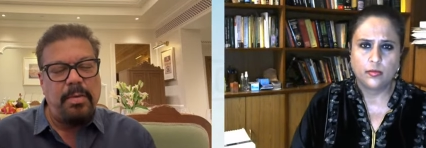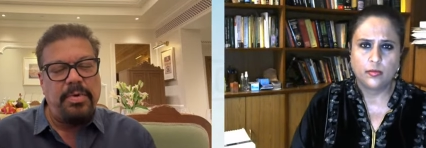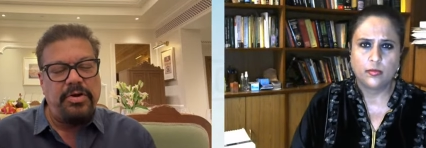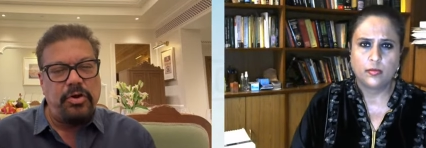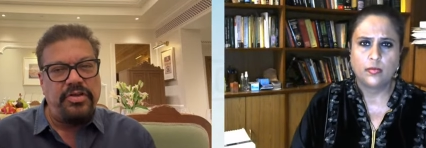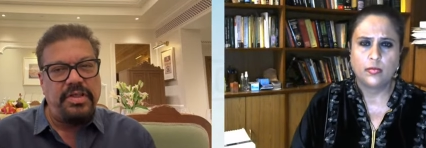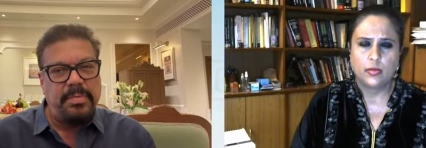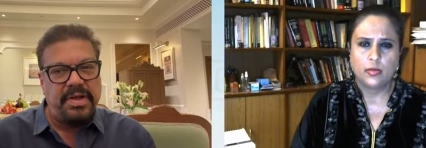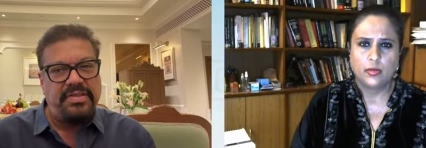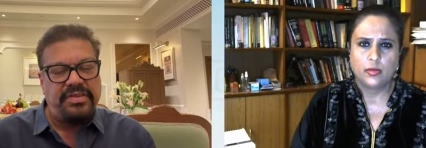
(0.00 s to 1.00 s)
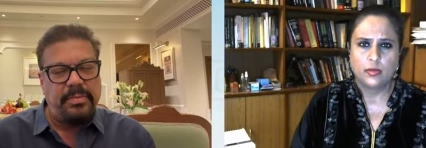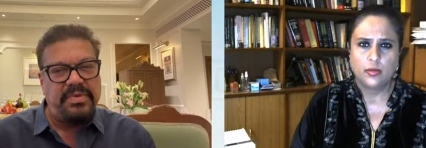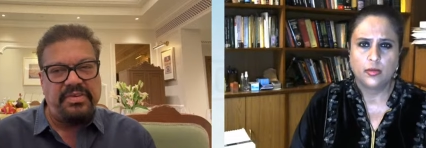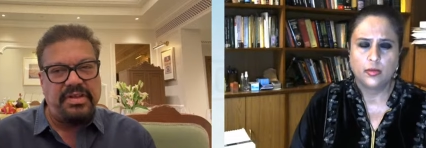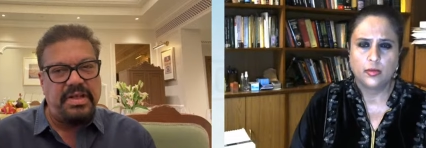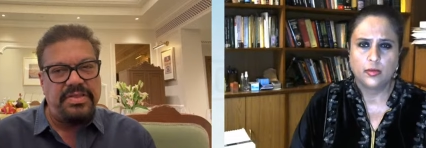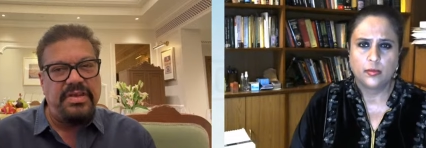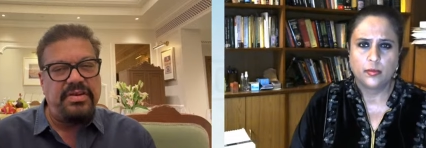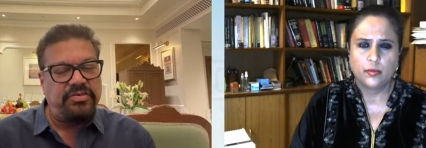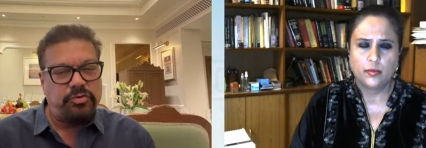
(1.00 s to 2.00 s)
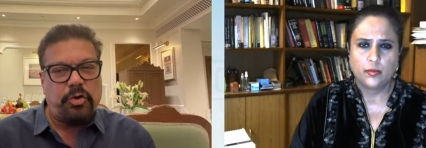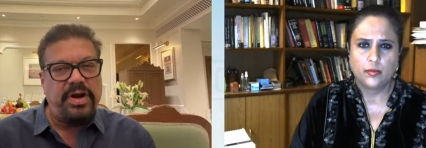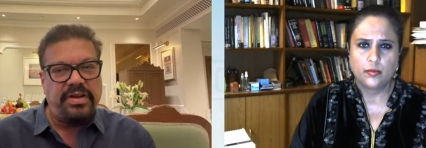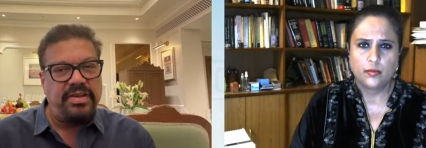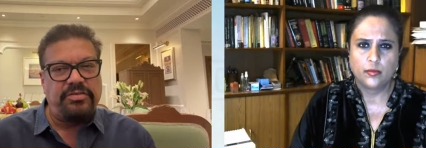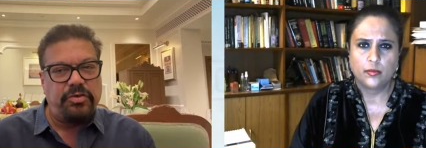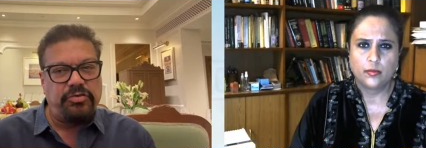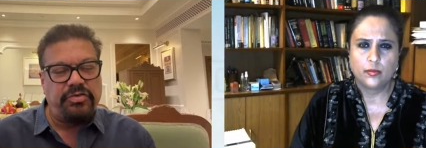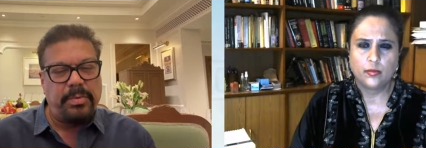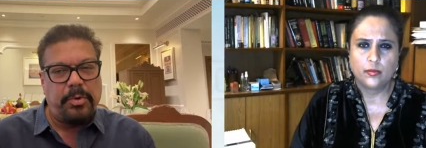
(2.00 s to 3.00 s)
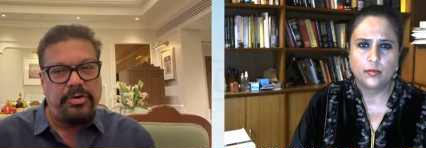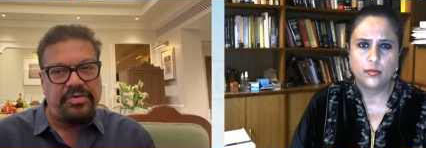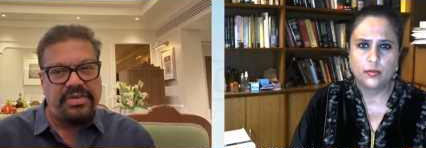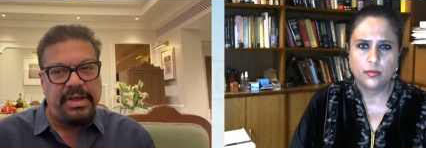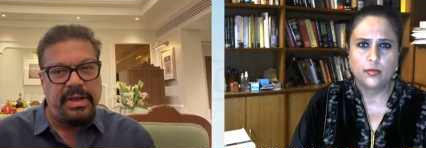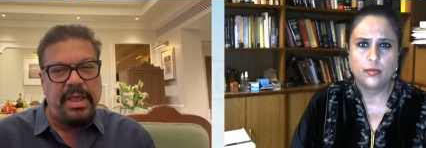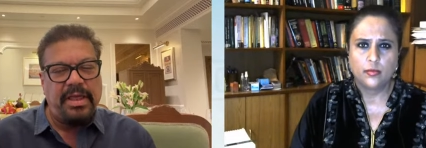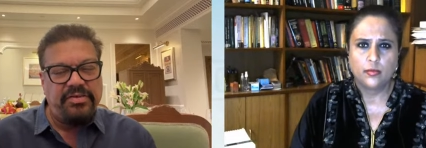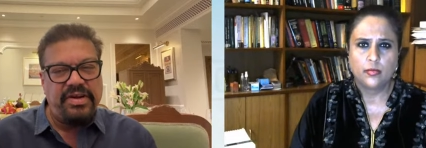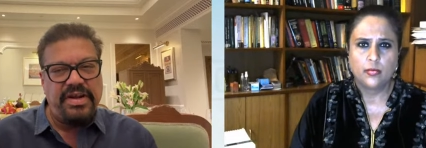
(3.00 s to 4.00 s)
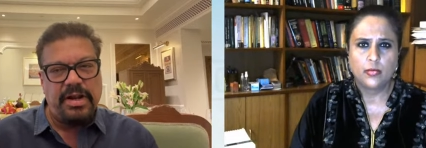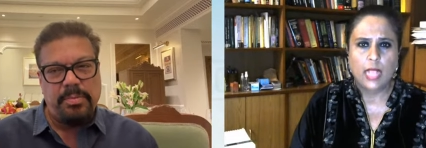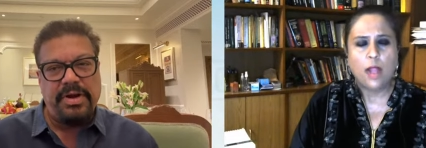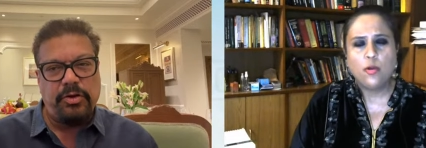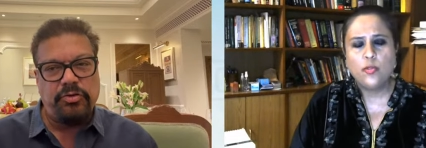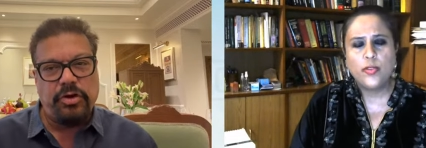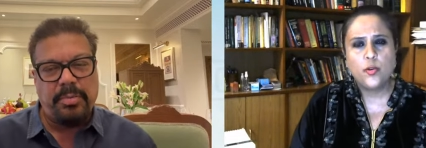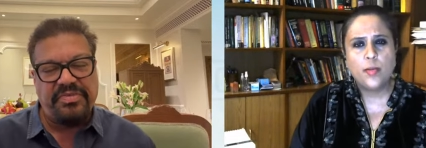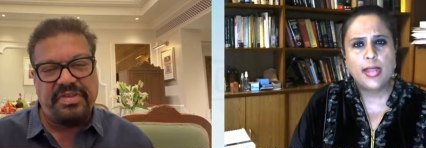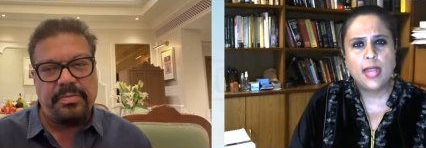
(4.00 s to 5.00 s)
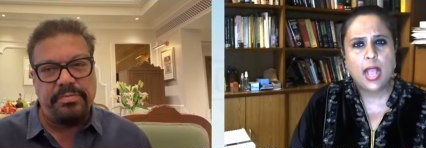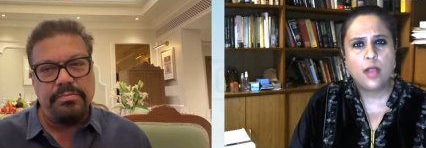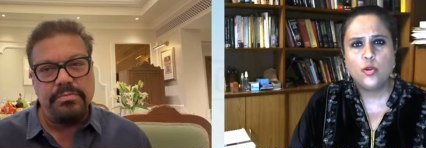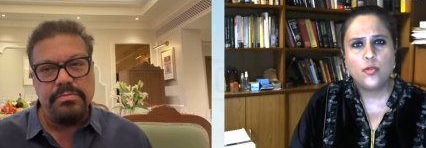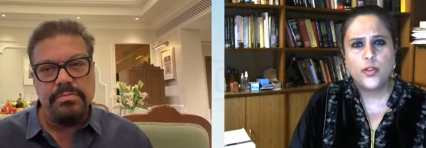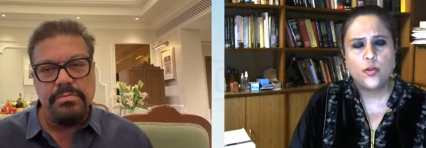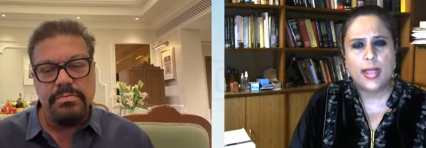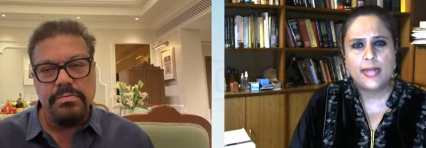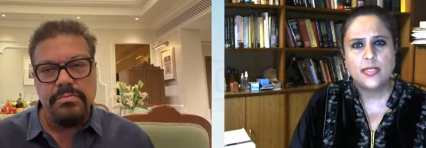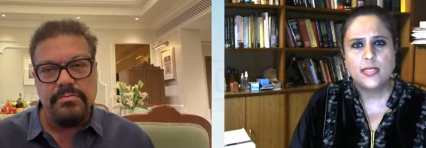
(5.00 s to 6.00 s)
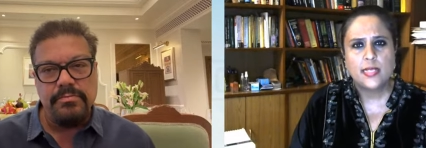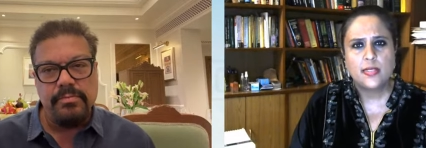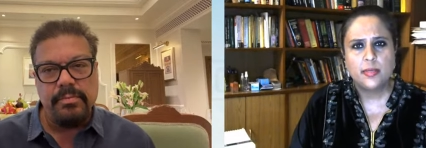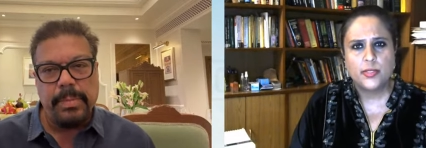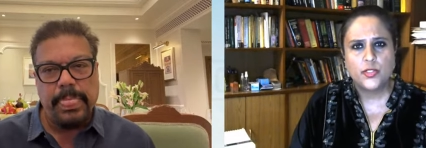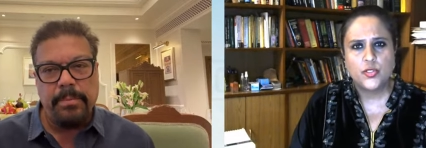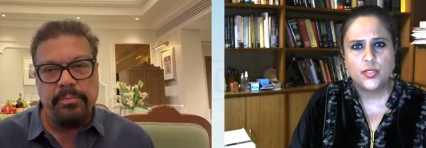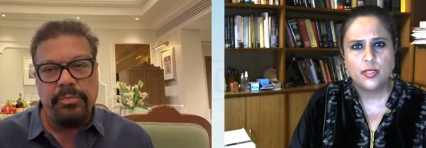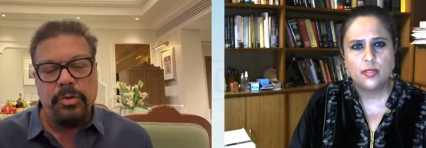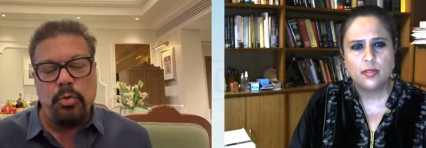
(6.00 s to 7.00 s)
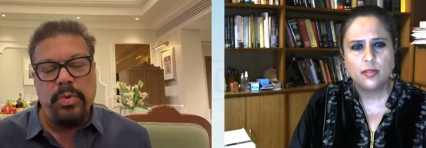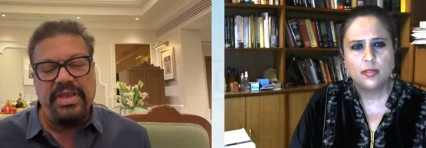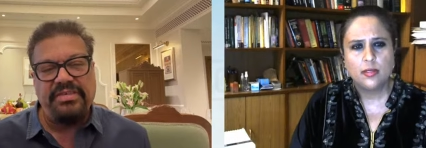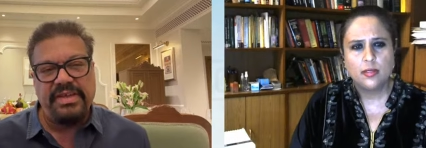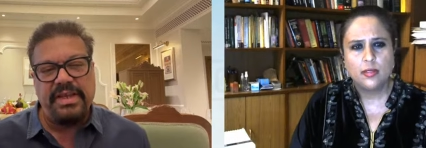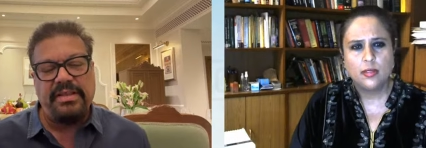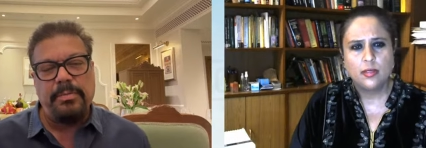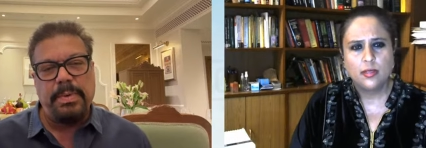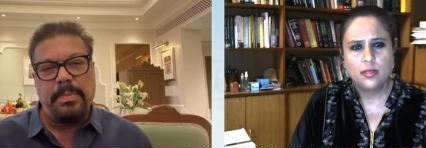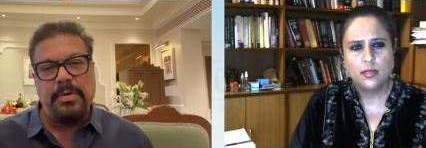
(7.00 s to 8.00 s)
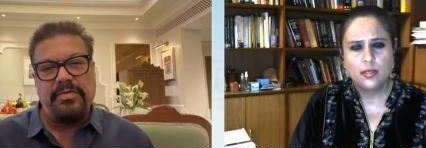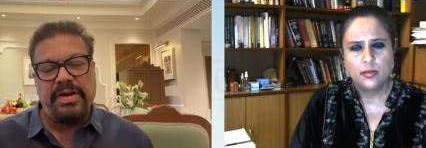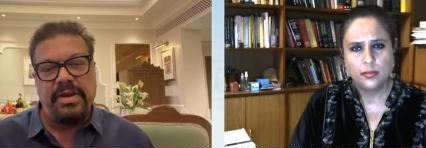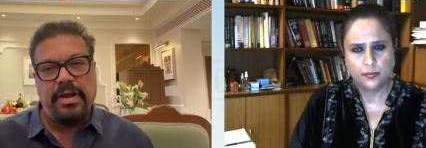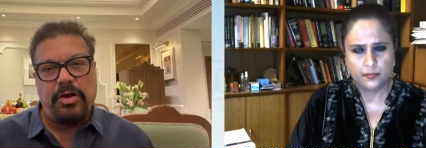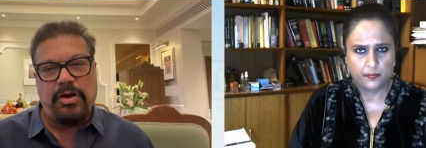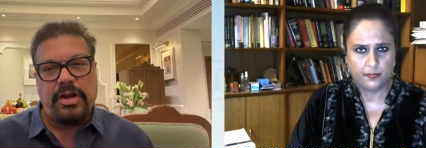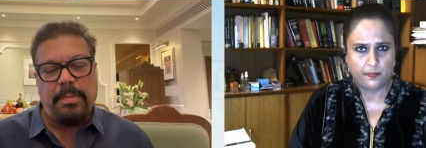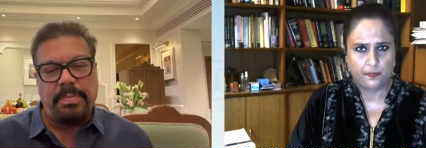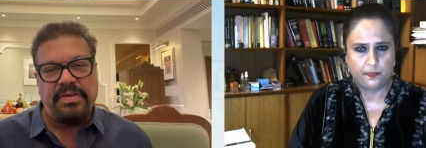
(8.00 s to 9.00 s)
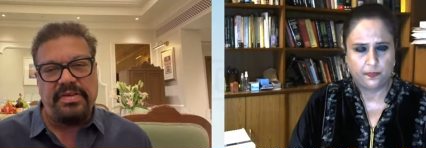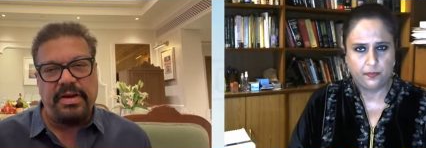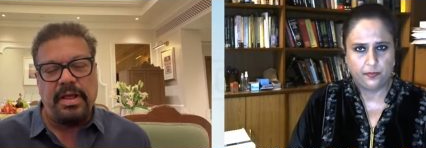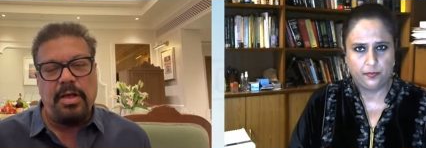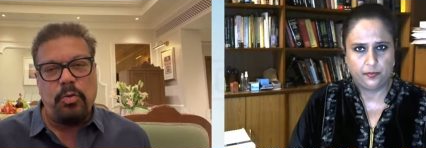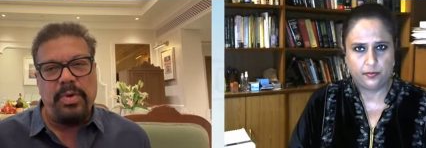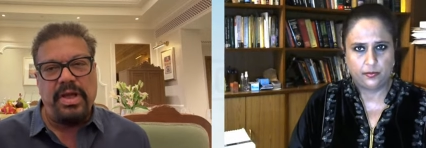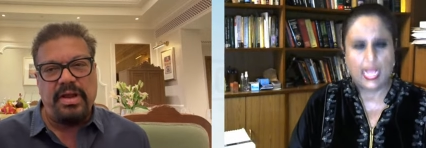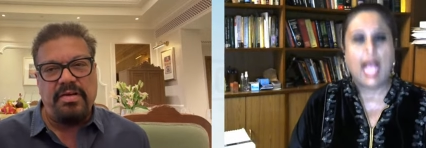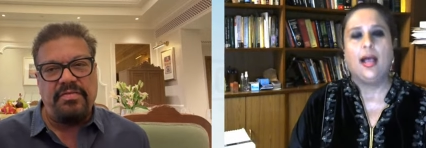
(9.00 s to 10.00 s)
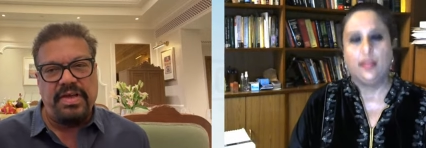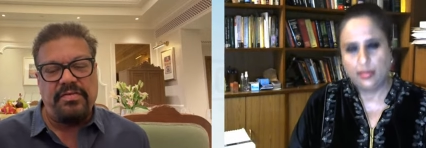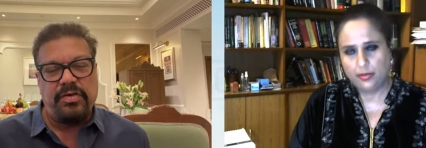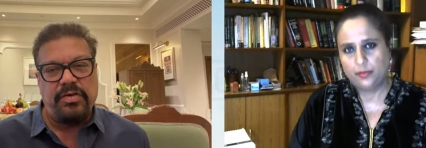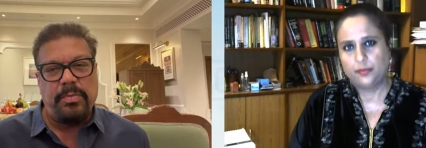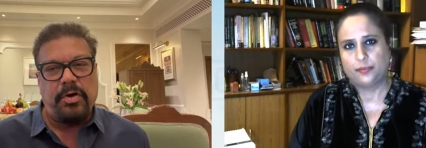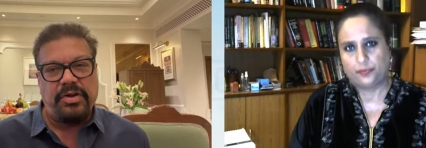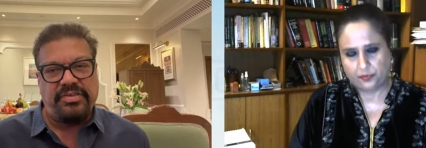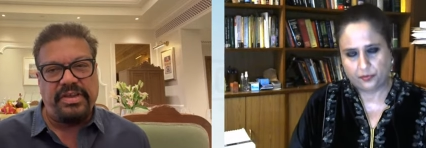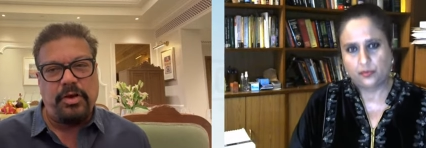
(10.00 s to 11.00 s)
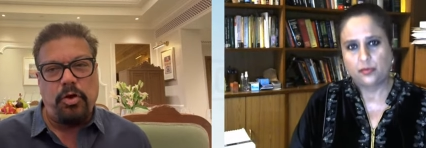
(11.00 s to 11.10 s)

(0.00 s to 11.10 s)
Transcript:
Speaker 1: but during the emergency, Mrs. Gandhi destroyed the institutions of democracy. She'd done a how pretty good job. how
Speaker 2: do we romanticize the emergency?
Speaker 1: We say the people of India got up and said, "We are ah. in favor of democracy.